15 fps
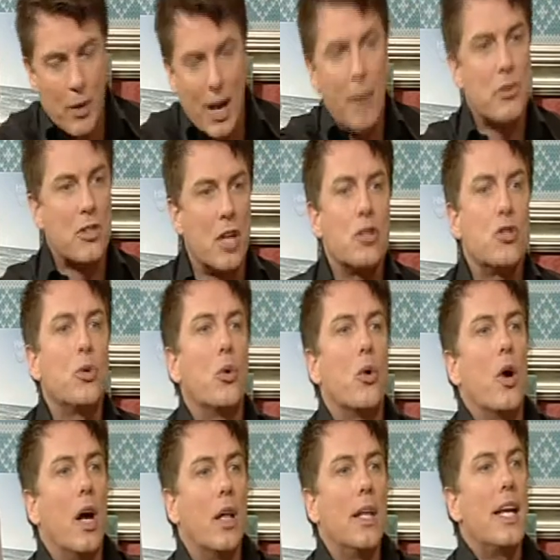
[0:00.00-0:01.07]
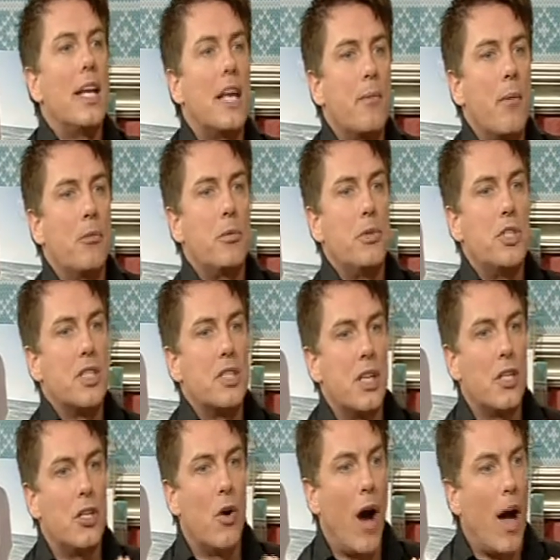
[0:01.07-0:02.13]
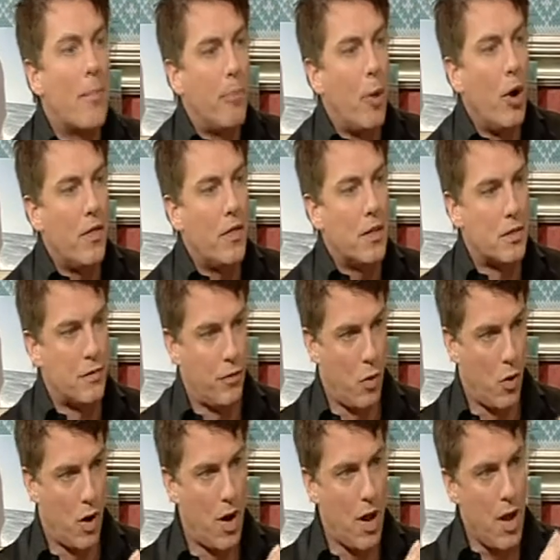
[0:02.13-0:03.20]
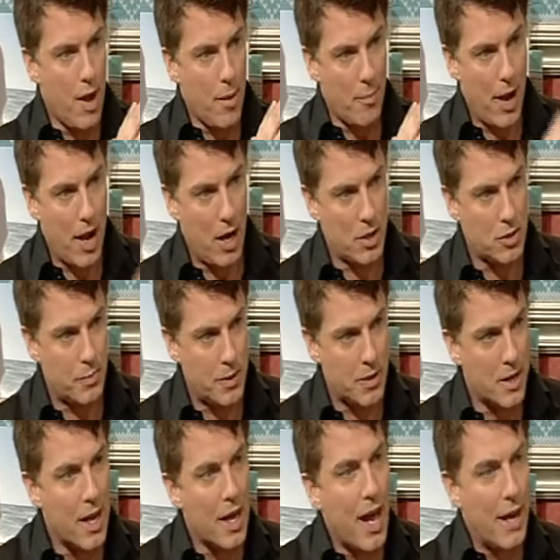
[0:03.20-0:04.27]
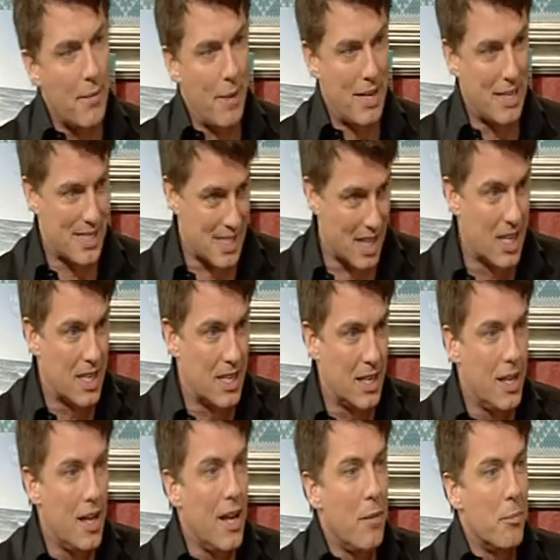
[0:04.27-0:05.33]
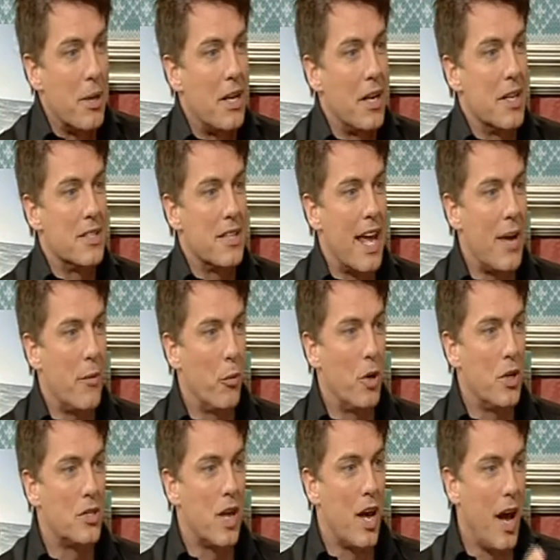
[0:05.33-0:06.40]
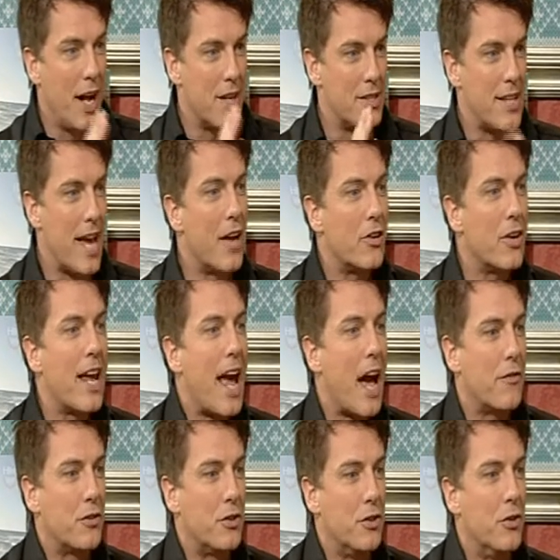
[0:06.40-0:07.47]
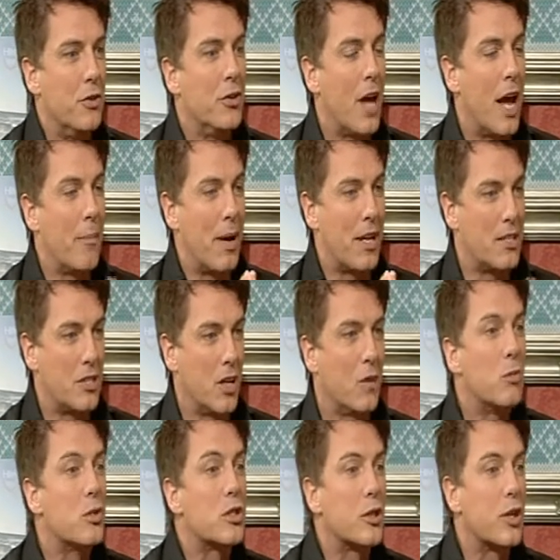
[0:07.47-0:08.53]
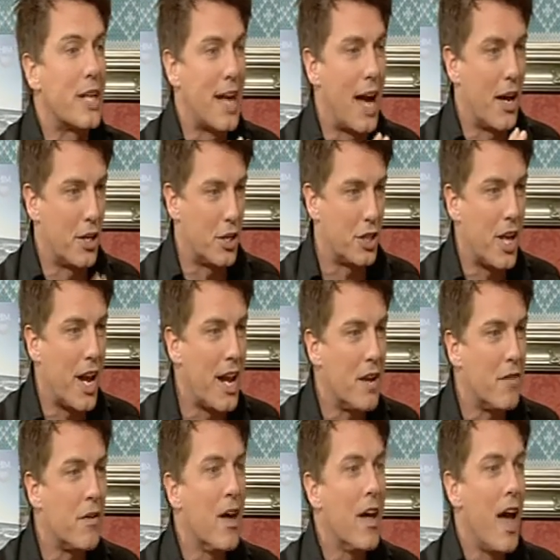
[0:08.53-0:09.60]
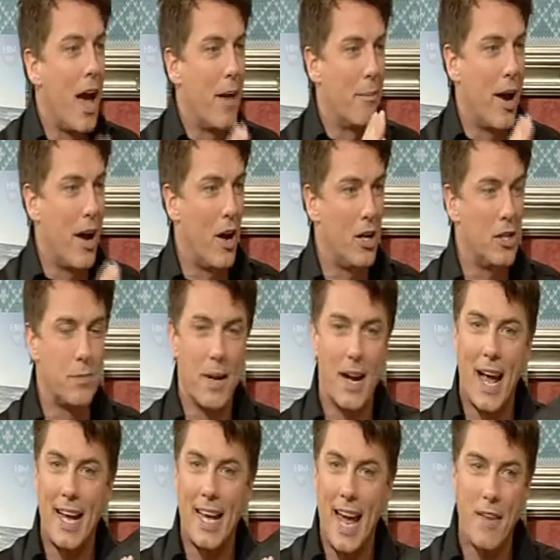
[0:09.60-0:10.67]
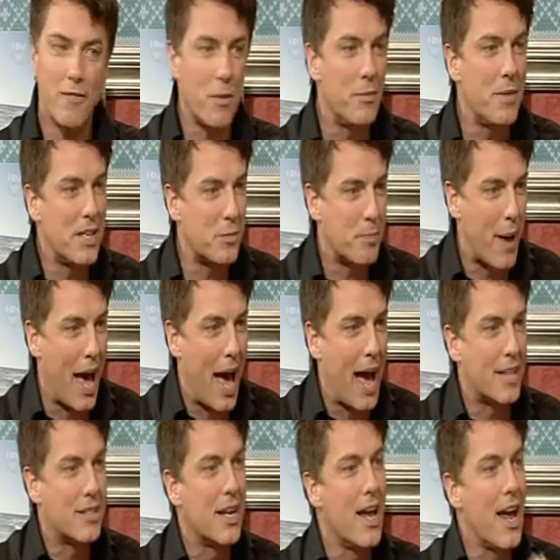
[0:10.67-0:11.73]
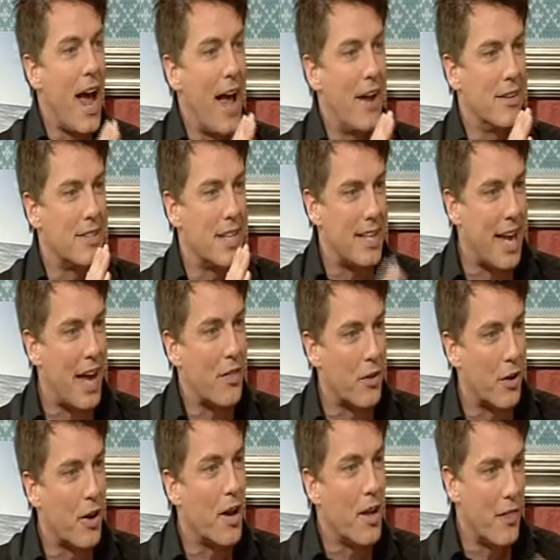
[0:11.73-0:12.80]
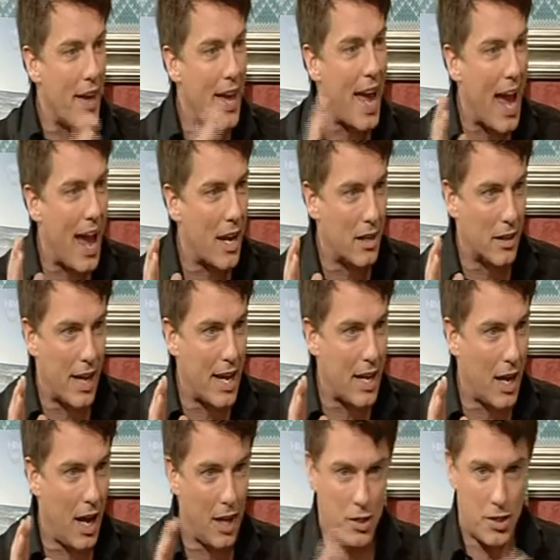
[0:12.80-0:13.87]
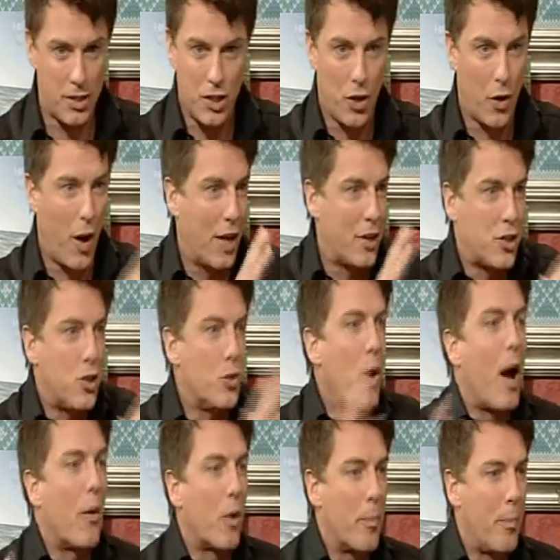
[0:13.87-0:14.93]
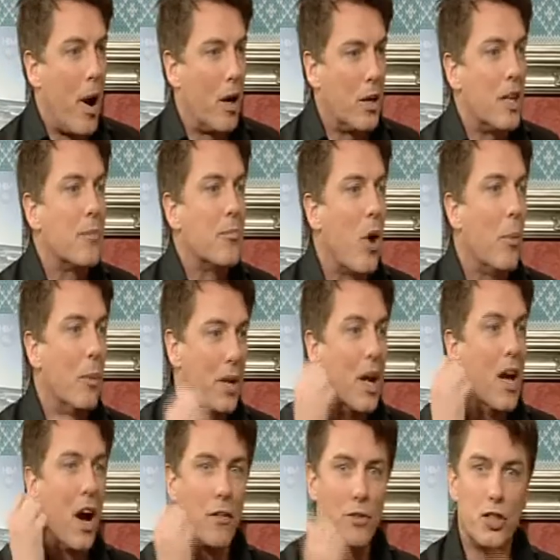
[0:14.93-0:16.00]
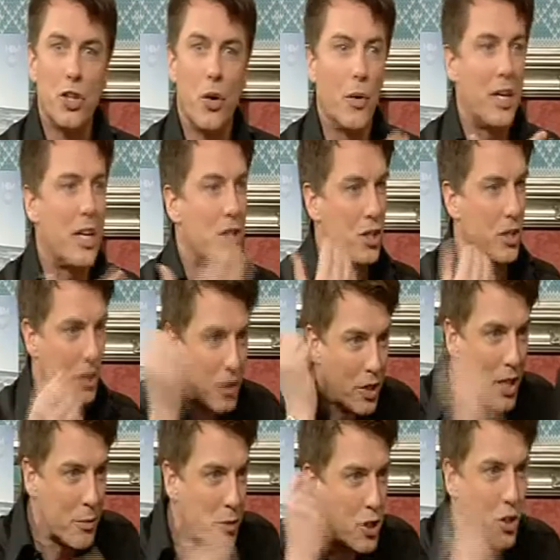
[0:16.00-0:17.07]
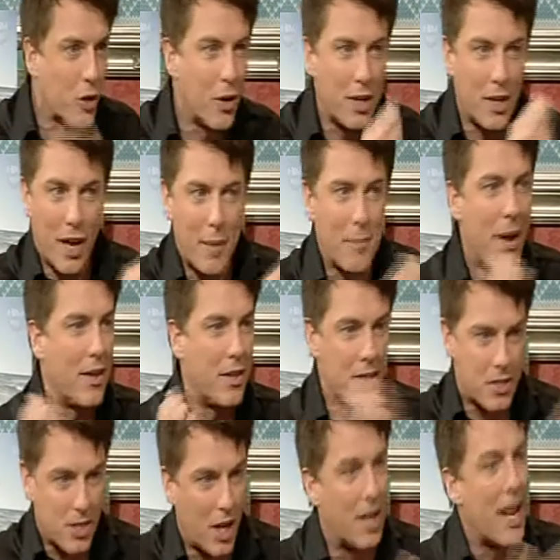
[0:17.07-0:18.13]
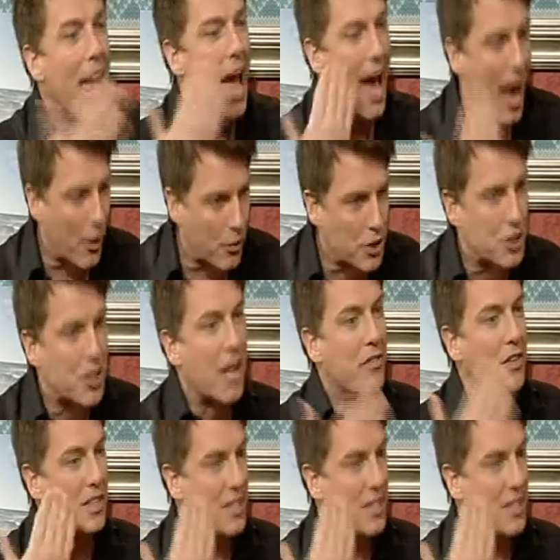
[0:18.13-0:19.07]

I was on tour, a lady came up to me and she said, I bought this for my husband and my son, because it was a Saturday afternoon and my son was learning how to shave, and my husband, and I gave them these packs, and together they had like a 2-hour bonding moment of showing he was showing his son how to shave,